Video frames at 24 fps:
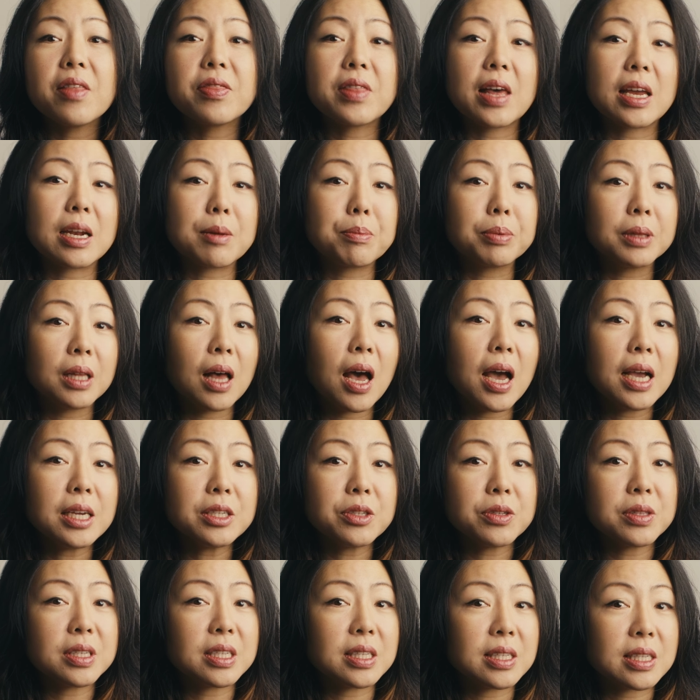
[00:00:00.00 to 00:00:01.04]
that apply
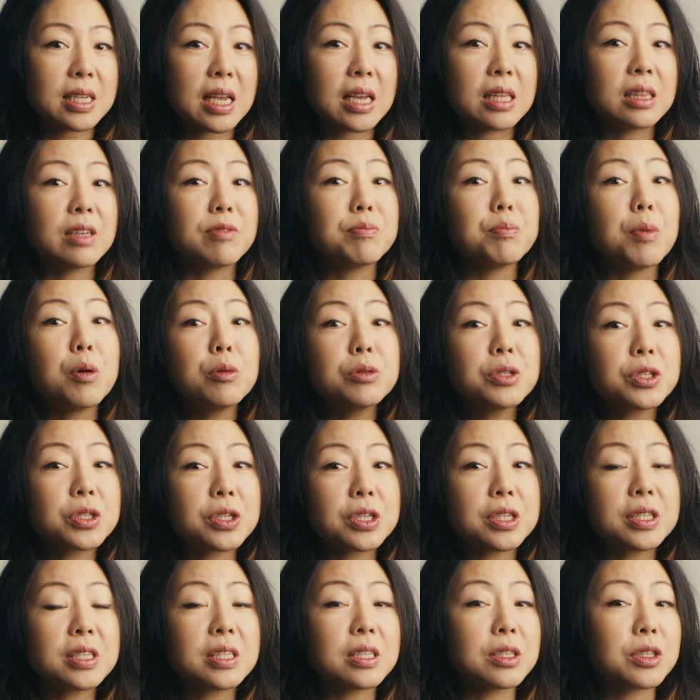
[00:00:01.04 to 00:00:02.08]
to the sale of most
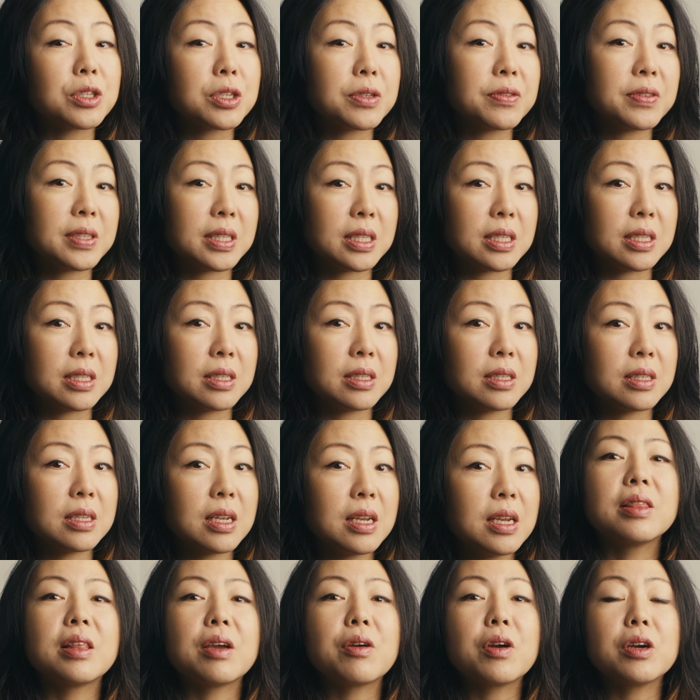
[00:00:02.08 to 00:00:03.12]
goods and services.
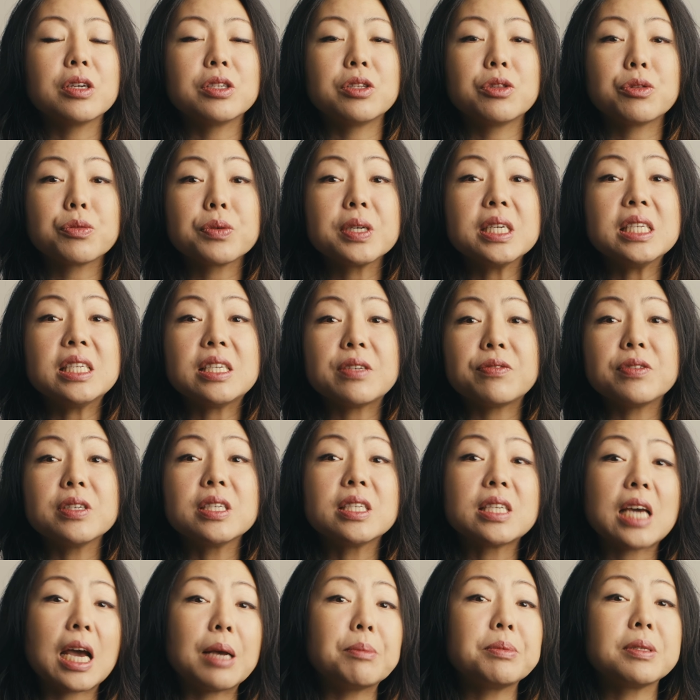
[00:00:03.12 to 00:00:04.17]
There are 3
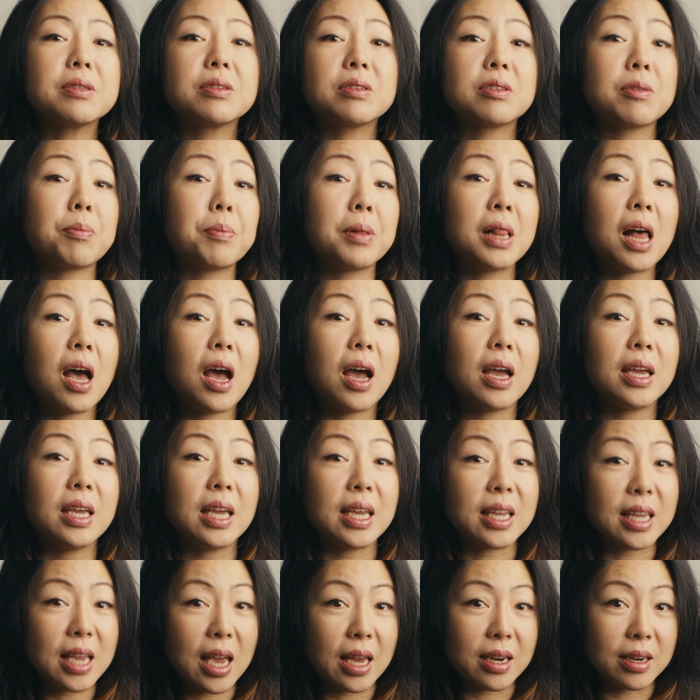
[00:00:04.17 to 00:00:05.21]
different types of supply
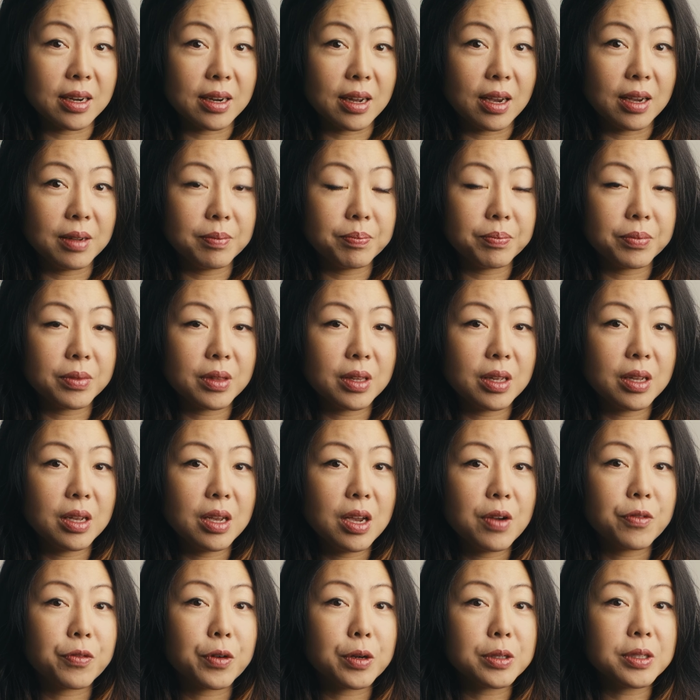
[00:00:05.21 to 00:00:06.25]
in Canada.
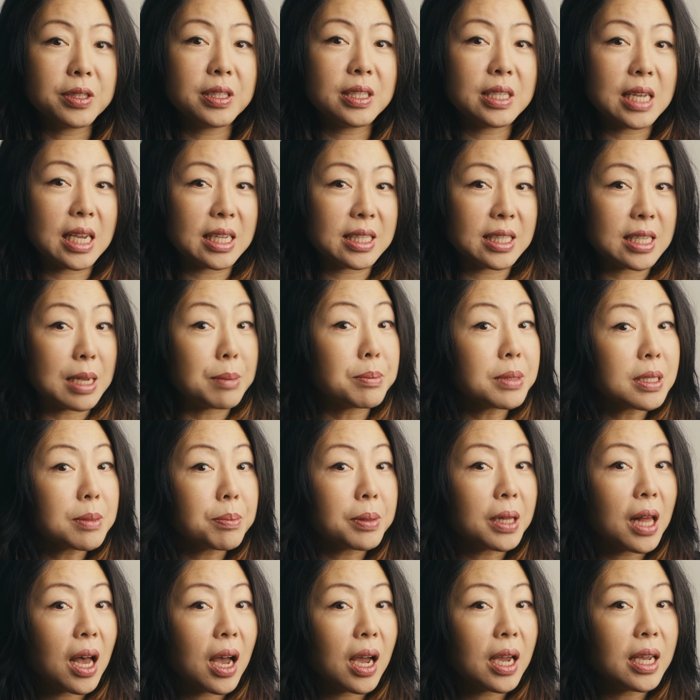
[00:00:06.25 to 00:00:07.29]
First, exempt
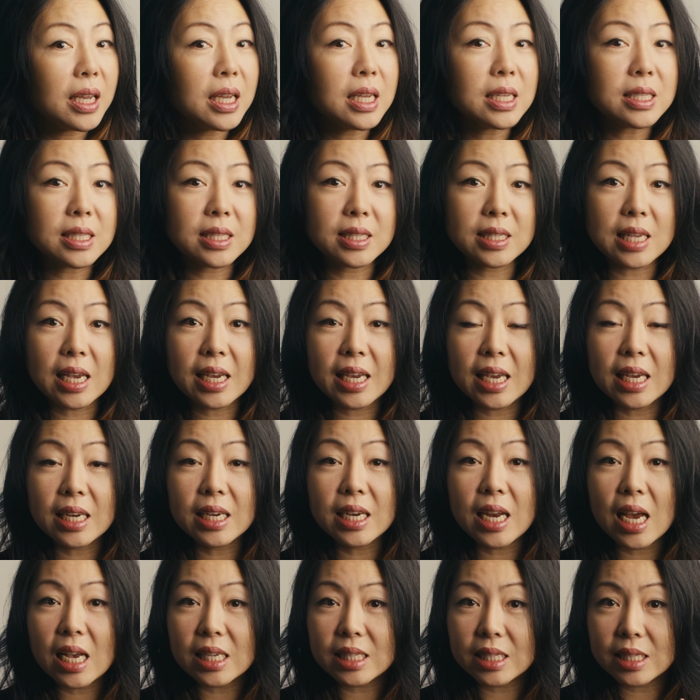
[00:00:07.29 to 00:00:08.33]
supply,
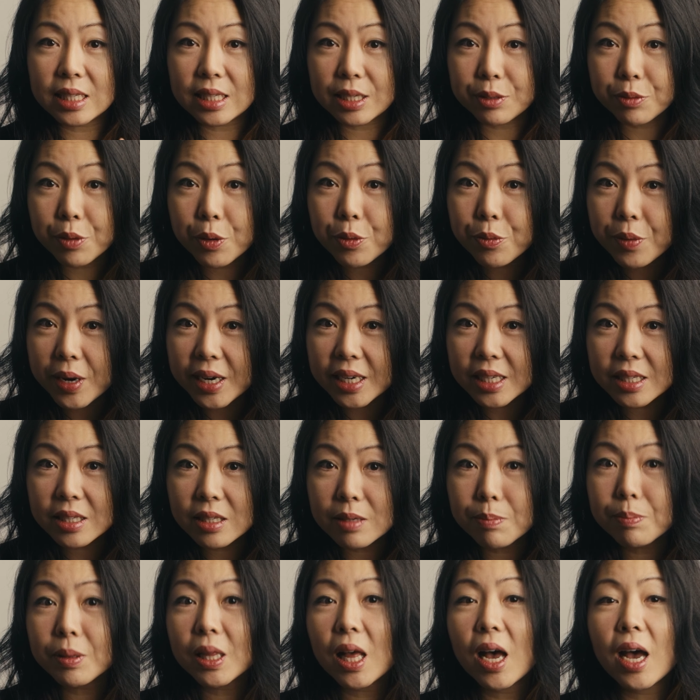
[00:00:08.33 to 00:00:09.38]
second, zero-rated
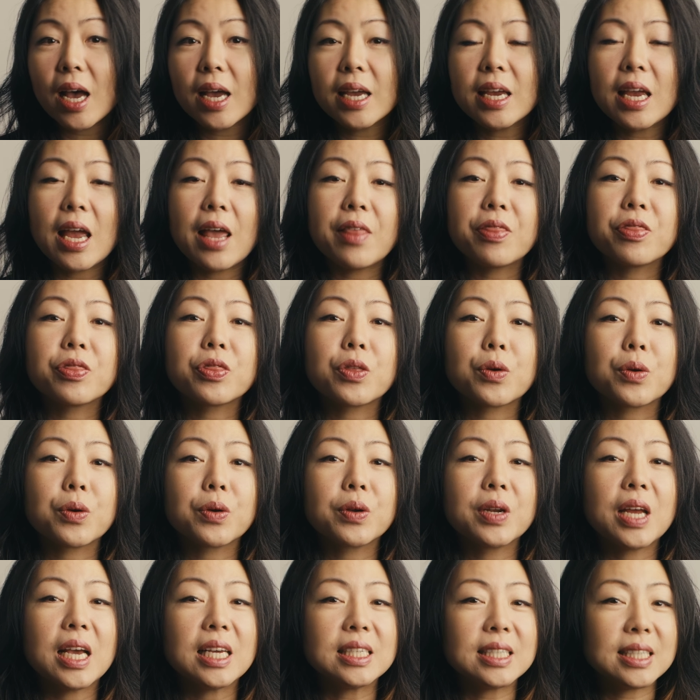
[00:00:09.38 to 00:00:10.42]
supply, and
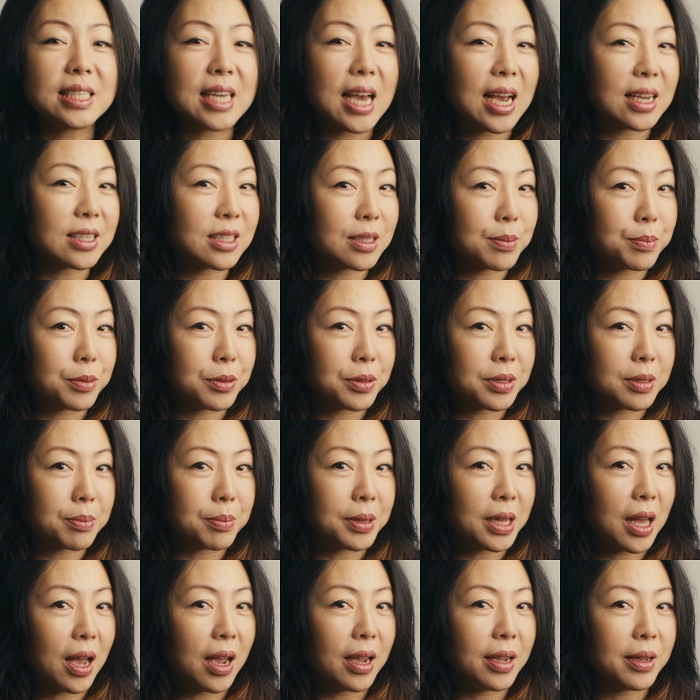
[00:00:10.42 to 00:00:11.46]
third, taxable
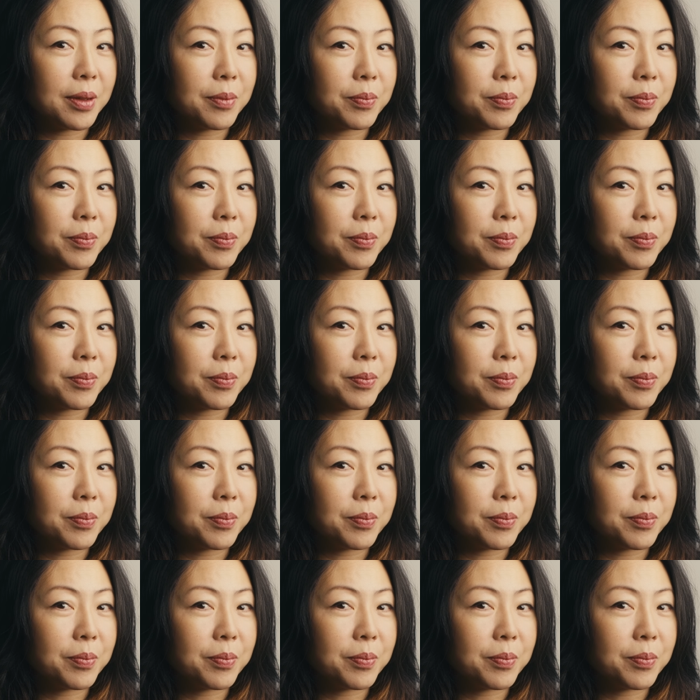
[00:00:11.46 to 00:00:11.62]
supply.